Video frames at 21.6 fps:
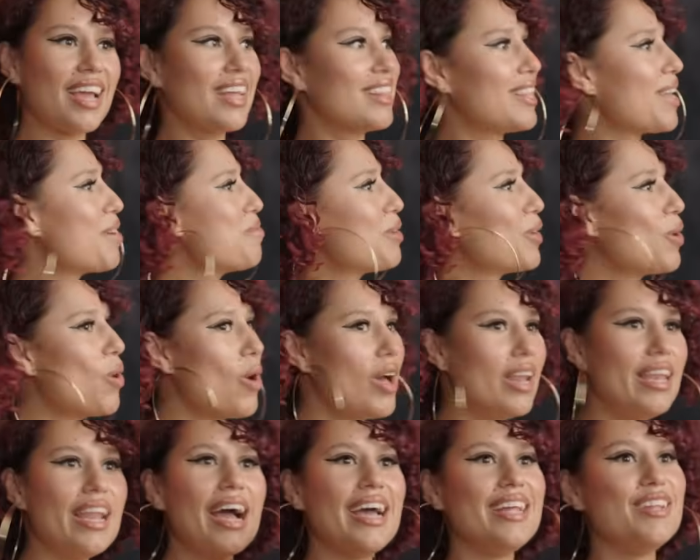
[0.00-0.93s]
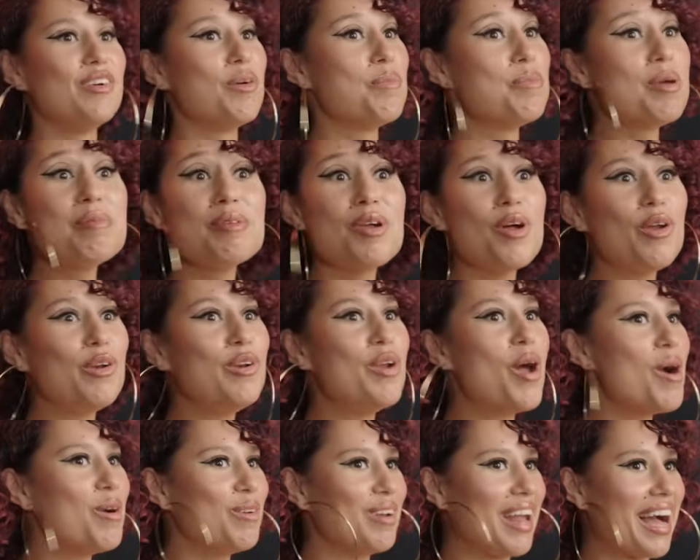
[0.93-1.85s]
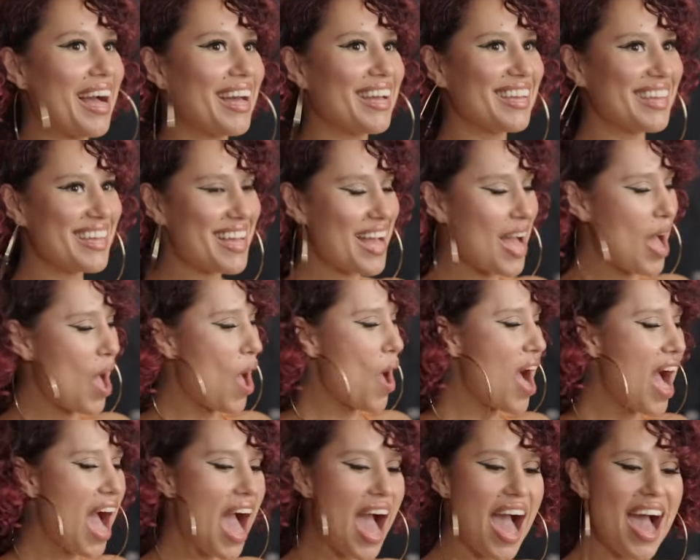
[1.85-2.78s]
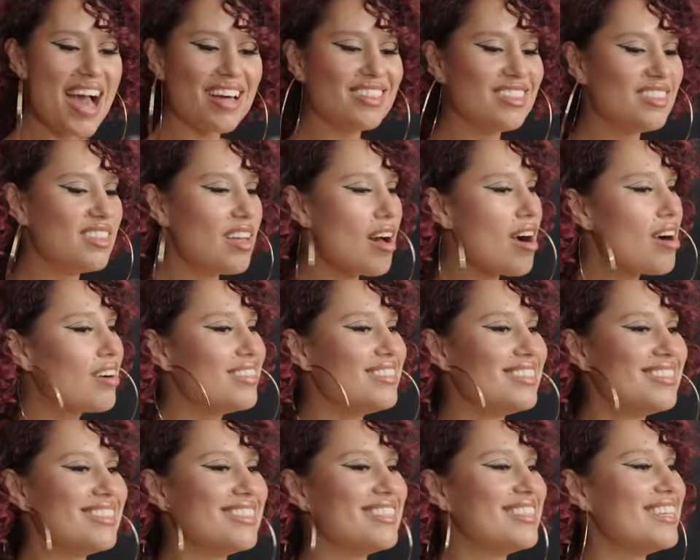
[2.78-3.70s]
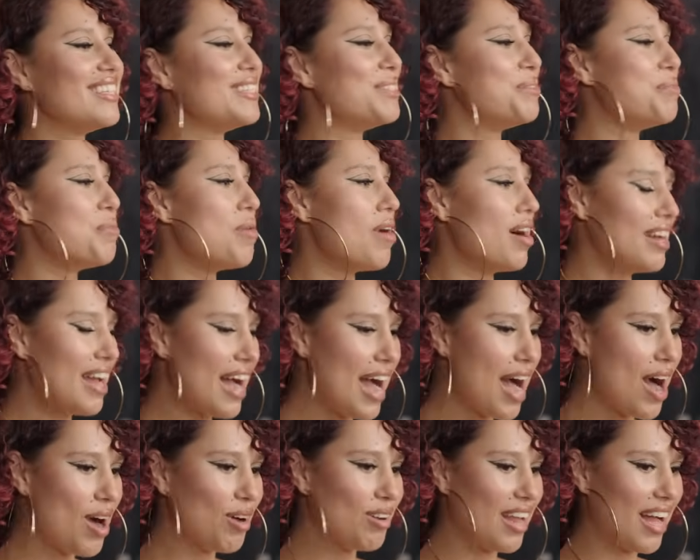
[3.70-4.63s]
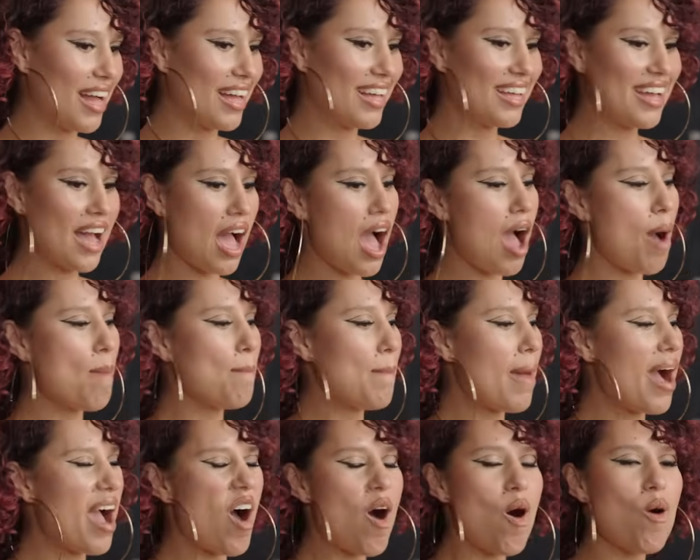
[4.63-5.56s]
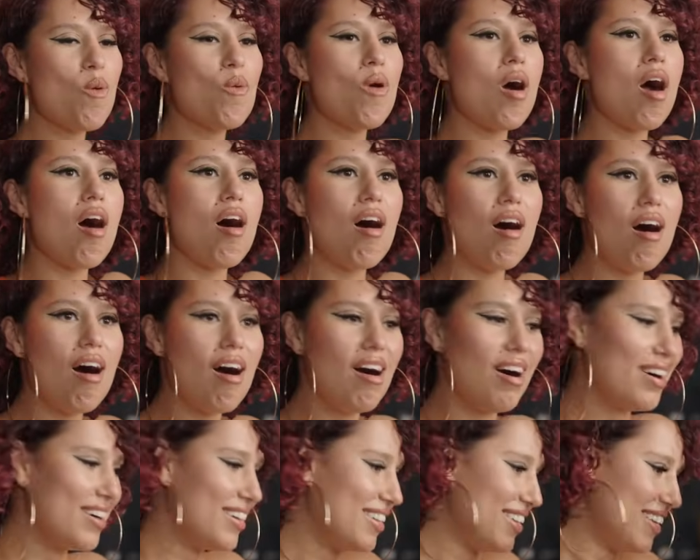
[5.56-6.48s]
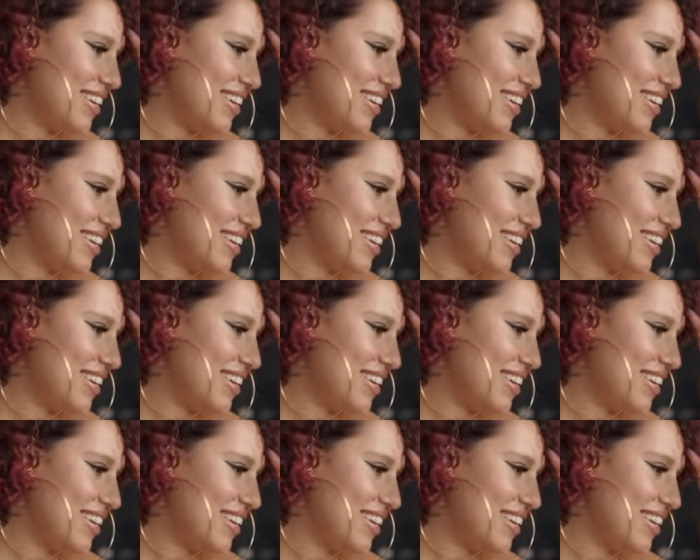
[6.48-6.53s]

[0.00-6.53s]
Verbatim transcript: Then we got a light in it. People don't know, like, I thugged this one out, like, my whole heart.